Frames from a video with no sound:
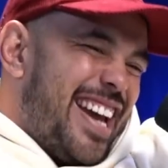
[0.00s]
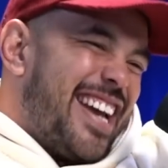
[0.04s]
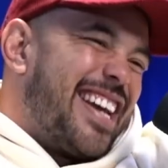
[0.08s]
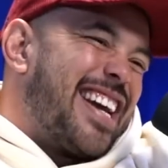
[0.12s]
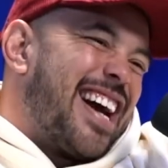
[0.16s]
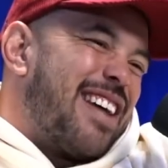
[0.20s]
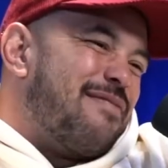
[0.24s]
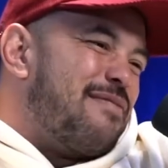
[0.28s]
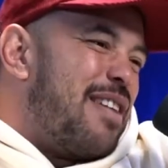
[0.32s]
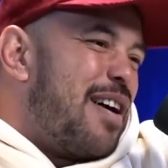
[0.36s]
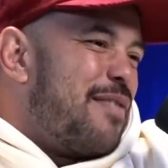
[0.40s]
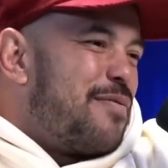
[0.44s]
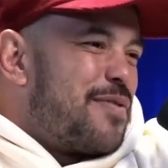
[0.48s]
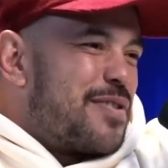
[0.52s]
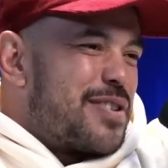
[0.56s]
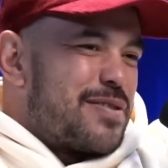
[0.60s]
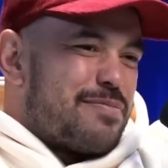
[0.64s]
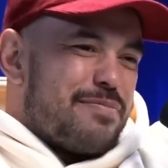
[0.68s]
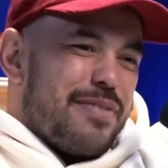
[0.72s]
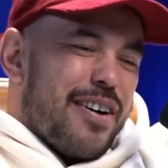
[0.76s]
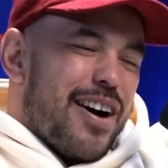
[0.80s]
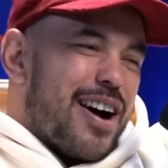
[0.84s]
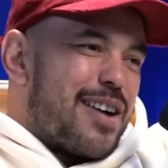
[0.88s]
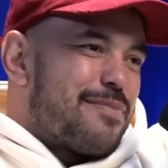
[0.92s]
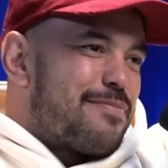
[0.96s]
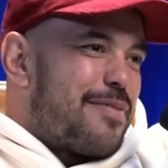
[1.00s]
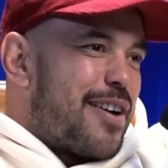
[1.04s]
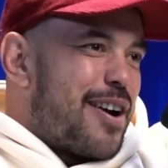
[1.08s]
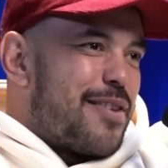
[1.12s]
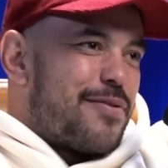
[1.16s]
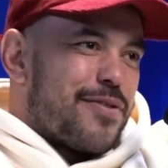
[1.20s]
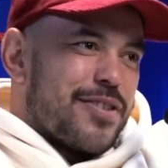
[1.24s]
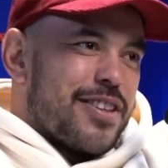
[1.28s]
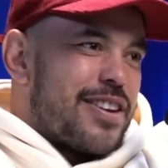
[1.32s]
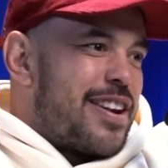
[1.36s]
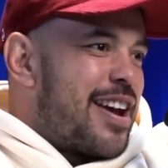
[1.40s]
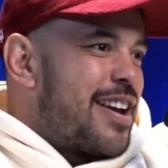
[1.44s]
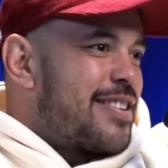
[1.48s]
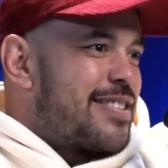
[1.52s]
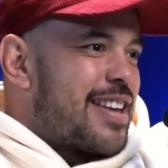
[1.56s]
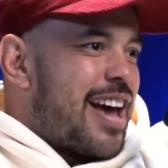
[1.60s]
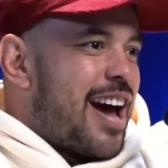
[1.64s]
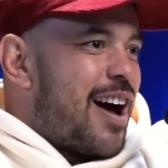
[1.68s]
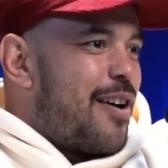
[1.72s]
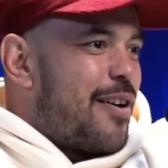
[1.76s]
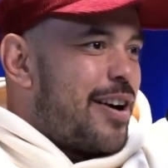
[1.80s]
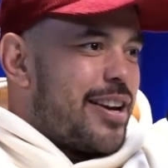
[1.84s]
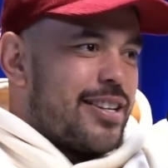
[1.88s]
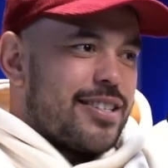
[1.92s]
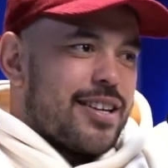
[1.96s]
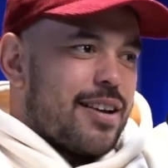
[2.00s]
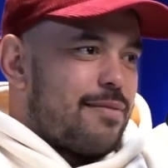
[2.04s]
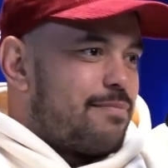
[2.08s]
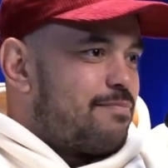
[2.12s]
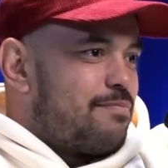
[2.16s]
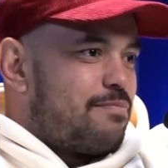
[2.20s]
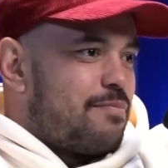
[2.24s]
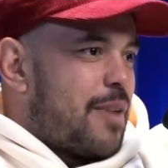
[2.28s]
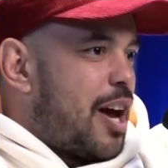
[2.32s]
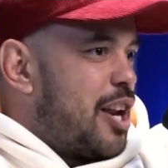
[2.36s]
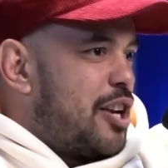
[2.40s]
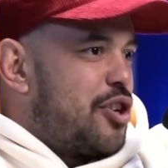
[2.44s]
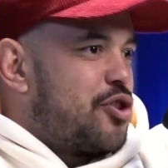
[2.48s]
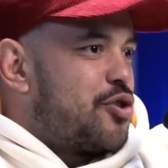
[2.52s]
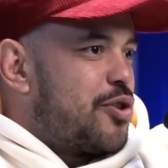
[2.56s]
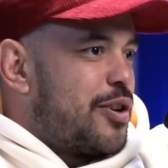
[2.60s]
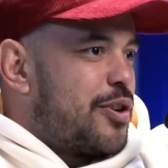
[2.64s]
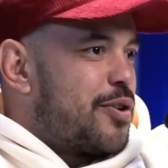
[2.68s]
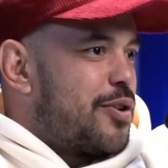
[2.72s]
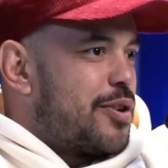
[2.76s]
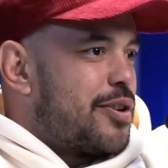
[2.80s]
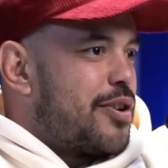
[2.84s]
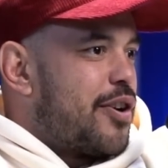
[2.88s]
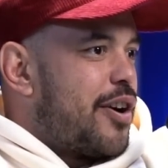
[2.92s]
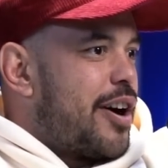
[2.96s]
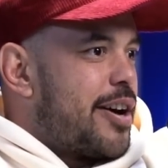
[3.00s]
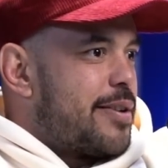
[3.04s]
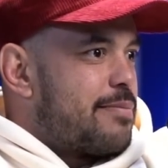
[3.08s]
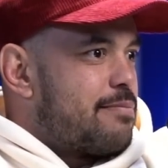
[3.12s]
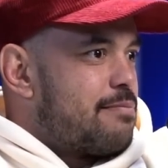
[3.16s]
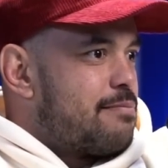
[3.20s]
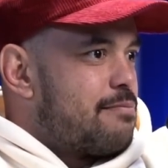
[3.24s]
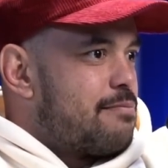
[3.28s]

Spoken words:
Come off his bike, bro, for the next hour. He's like, I literally could have died.